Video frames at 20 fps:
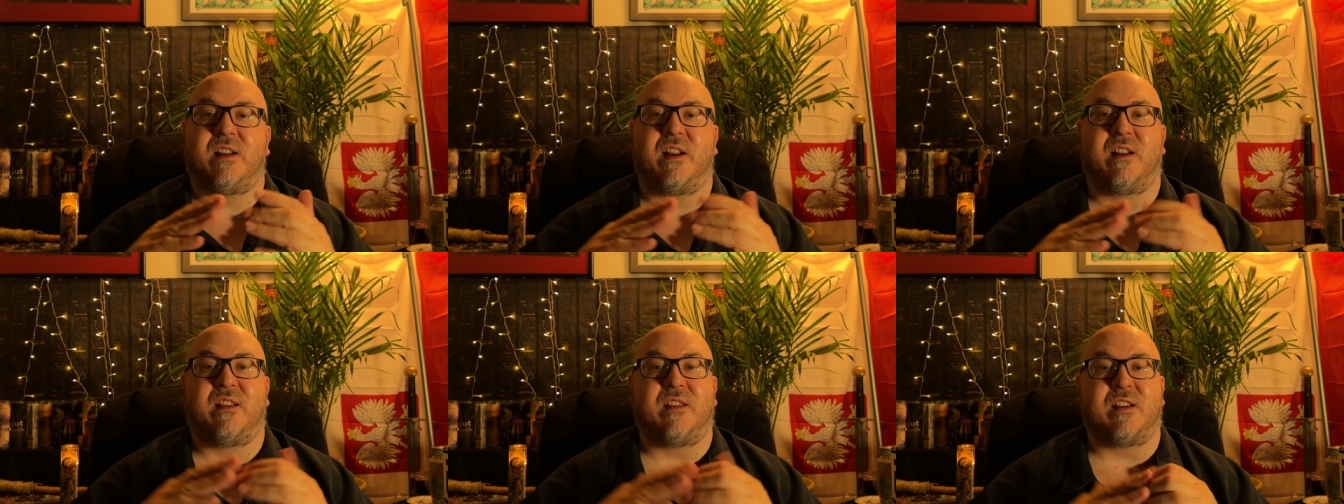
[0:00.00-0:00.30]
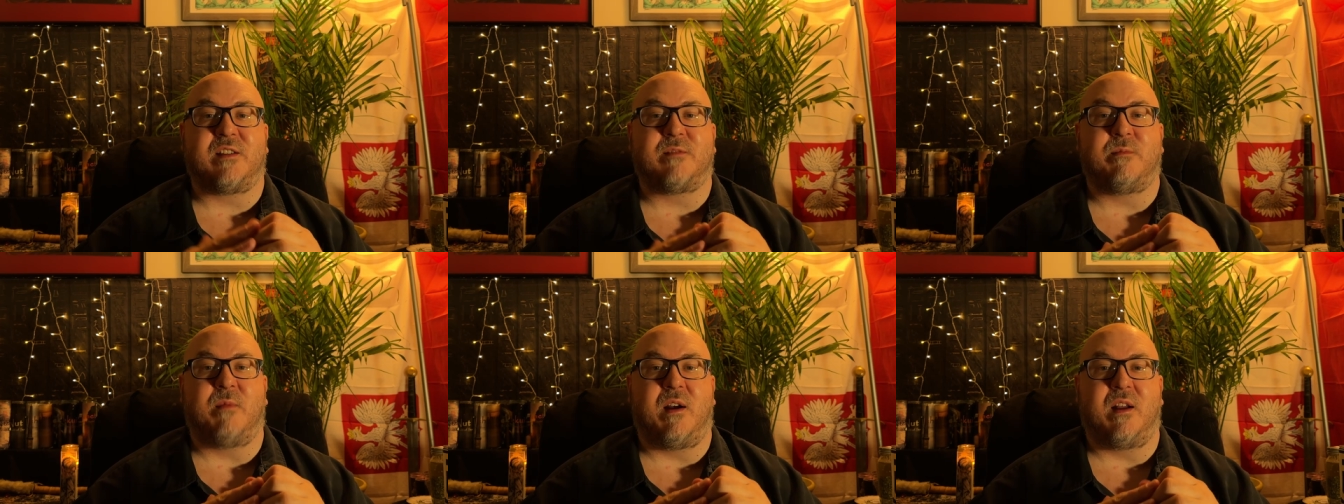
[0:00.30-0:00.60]
in
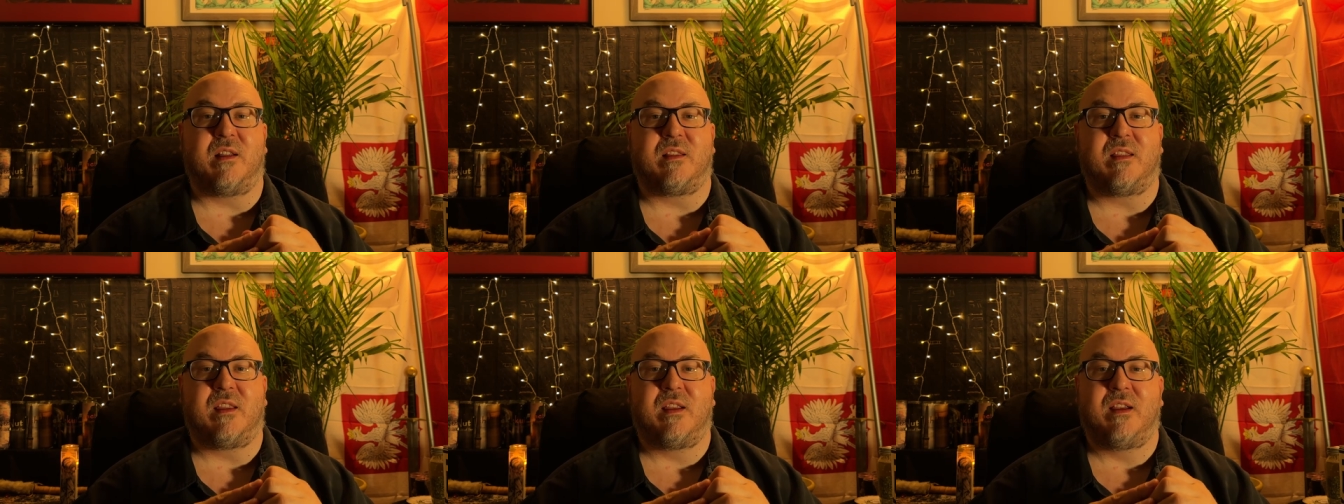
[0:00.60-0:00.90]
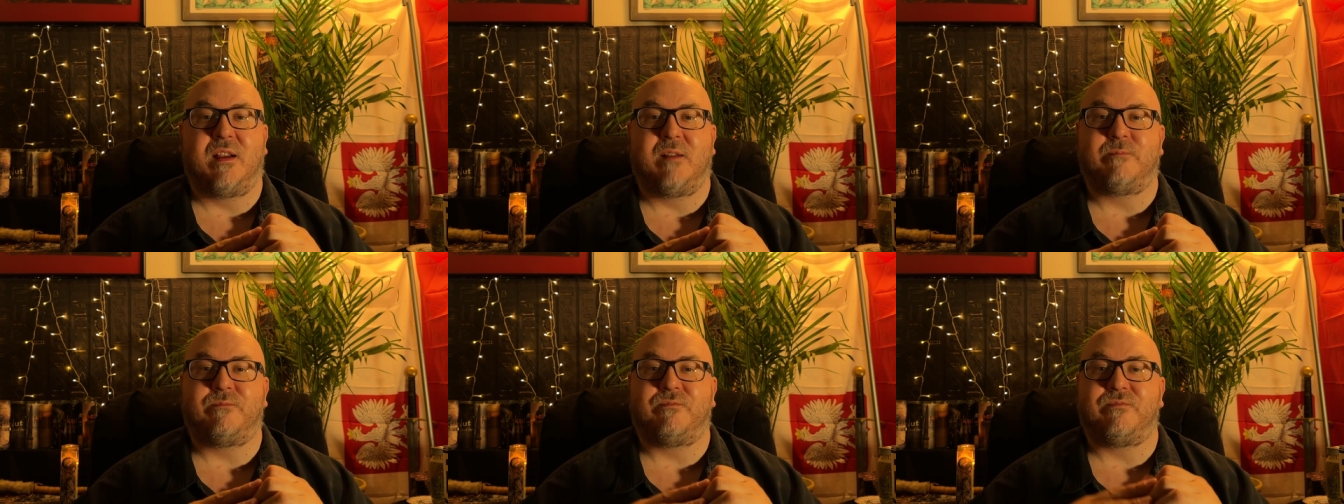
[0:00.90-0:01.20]
this month,
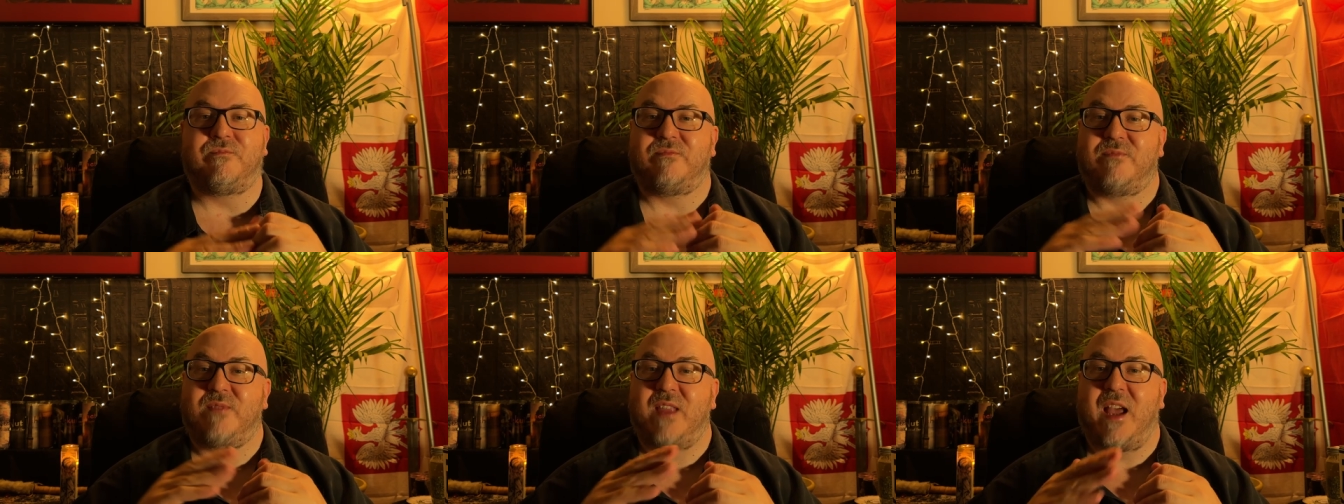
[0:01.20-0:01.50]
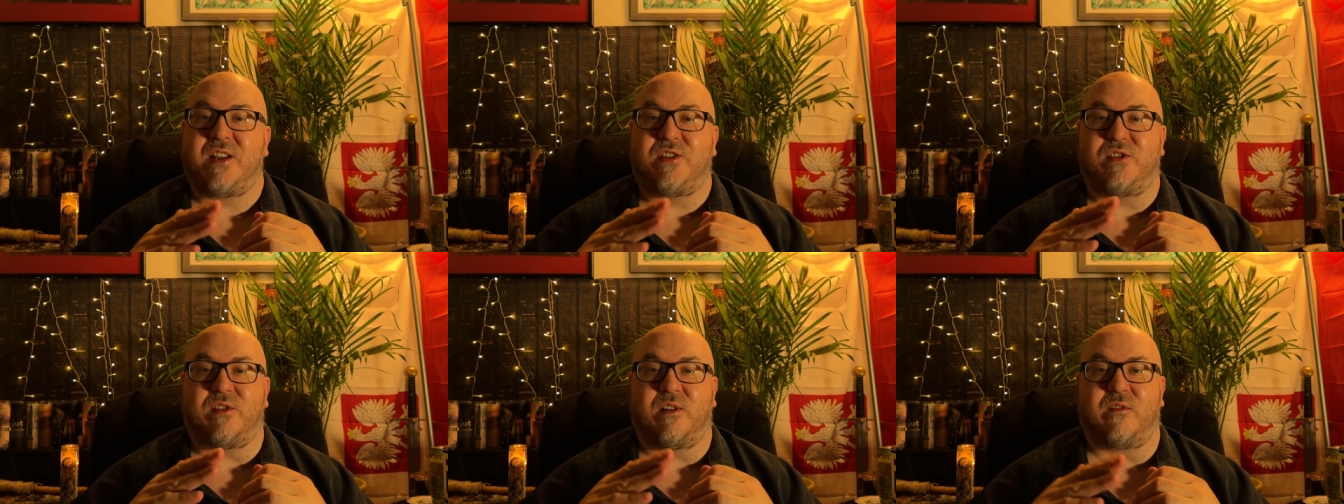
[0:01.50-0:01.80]

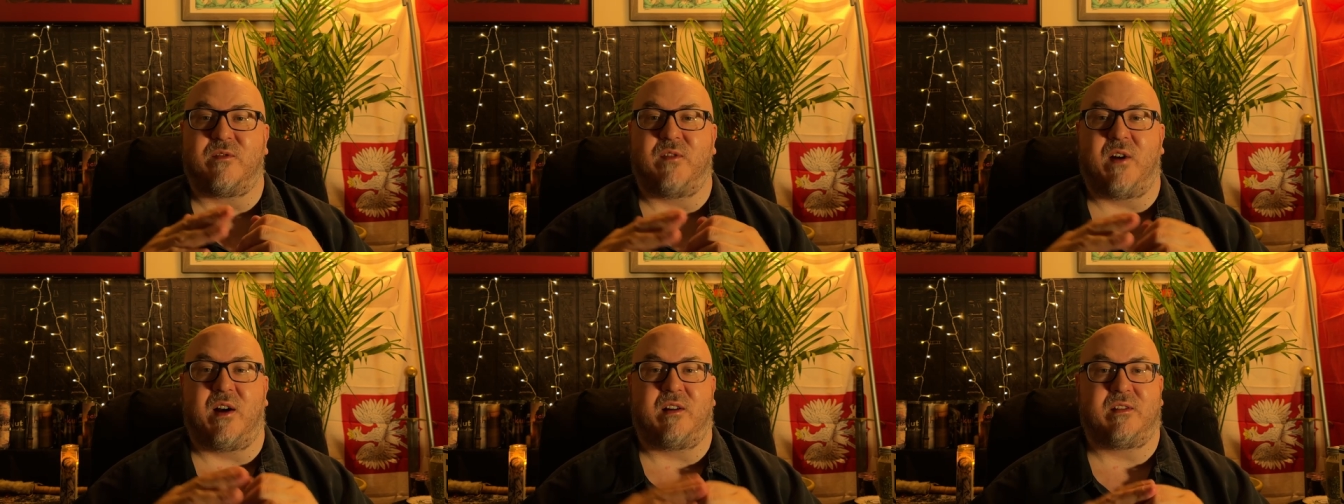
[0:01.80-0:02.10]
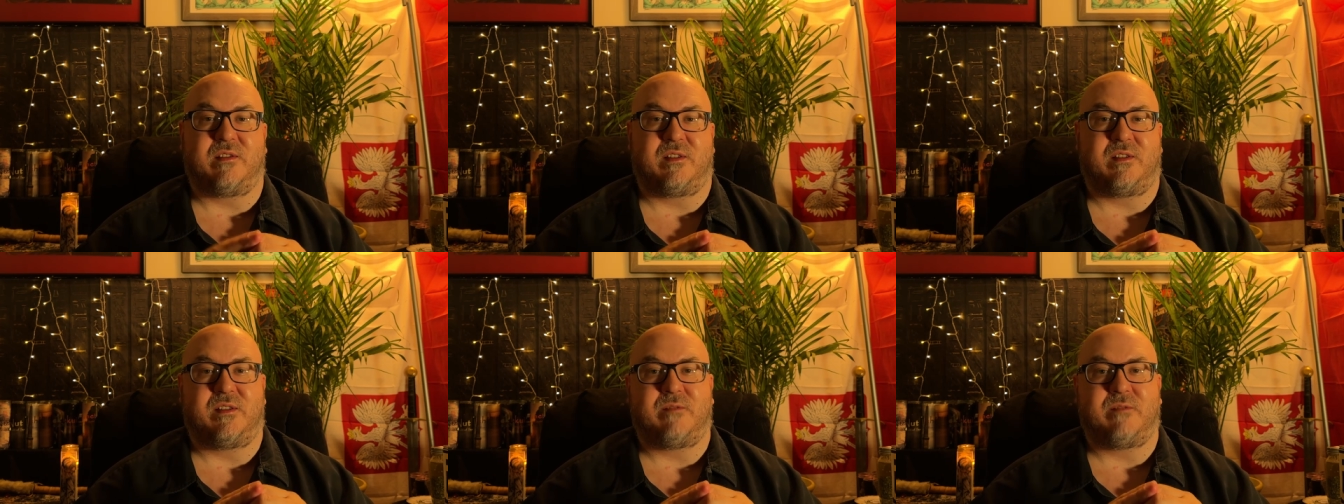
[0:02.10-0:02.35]
that's your fault.